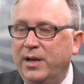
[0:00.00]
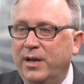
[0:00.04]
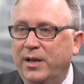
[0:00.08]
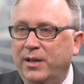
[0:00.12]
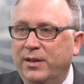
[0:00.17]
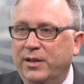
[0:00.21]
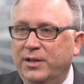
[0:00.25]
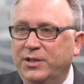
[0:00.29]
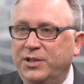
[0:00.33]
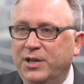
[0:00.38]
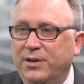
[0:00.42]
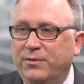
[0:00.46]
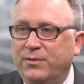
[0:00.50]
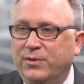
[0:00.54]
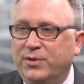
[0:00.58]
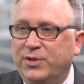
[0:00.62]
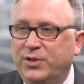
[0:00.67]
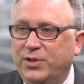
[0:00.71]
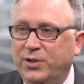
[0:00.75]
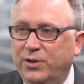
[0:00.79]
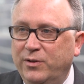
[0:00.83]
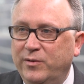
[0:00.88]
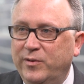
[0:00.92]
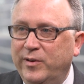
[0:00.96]
The general
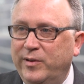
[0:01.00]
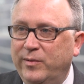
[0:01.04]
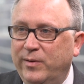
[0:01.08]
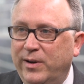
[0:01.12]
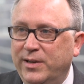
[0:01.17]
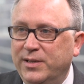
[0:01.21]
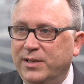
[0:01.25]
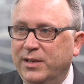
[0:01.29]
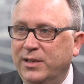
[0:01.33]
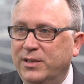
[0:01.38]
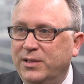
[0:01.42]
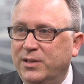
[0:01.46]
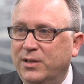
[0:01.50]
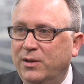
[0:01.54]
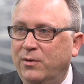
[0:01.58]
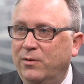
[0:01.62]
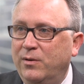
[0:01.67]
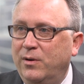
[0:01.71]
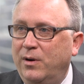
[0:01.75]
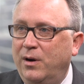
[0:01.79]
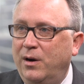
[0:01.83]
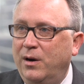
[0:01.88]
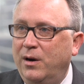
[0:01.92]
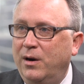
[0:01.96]
surgery residents,
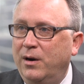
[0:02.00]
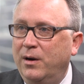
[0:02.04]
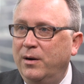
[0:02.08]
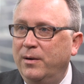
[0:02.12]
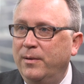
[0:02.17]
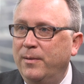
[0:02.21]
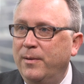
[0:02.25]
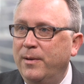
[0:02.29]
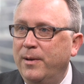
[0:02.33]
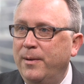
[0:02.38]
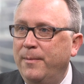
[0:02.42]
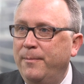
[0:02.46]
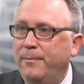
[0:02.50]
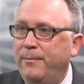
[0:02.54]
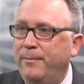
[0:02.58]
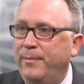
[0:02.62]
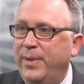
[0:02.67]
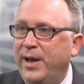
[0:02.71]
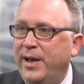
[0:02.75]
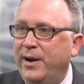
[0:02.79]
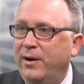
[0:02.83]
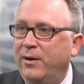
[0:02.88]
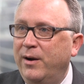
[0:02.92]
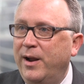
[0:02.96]
though, are
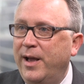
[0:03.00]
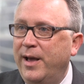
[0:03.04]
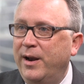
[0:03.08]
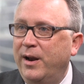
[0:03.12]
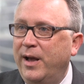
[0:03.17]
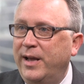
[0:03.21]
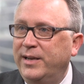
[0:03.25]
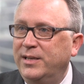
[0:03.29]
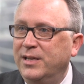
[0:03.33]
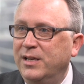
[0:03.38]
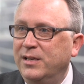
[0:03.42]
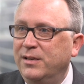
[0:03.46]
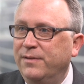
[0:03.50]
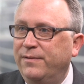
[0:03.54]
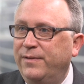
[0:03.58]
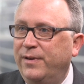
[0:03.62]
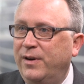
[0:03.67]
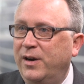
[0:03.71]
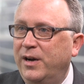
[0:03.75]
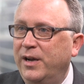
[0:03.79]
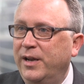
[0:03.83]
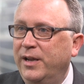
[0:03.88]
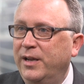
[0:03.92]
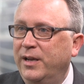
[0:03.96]
better at
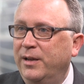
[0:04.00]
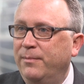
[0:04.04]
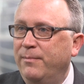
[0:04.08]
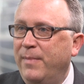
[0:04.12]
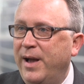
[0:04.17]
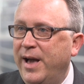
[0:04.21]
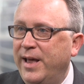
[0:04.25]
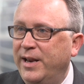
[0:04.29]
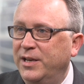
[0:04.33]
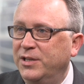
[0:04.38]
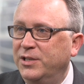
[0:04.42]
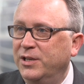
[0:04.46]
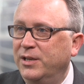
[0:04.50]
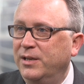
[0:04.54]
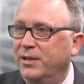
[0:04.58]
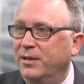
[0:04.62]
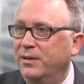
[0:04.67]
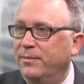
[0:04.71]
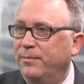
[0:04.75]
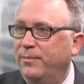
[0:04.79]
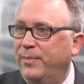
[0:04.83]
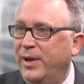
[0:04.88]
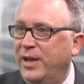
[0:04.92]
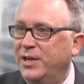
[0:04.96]
identifying and managing
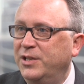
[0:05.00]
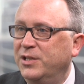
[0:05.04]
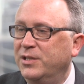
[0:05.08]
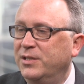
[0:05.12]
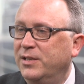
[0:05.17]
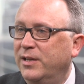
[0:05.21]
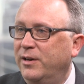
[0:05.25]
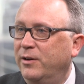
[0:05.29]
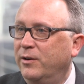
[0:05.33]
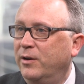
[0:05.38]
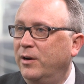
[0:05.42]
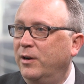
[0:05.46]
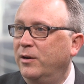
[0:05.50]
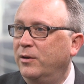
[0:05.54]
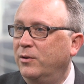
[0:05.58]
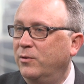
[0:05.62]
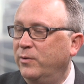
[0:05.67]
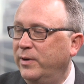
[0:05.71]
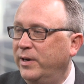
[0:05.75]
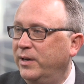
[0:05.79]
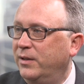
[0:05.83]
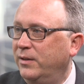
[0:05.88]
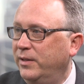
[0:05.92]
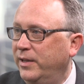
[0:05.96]
patients that are, are
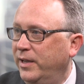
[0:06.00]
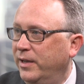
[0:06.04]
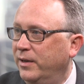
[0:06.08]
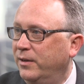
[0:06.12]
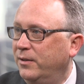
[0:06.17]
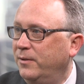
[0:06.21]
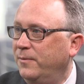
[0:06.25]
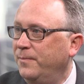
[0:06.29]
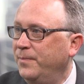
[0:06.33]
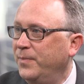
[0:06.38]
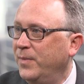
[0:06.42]
critically ill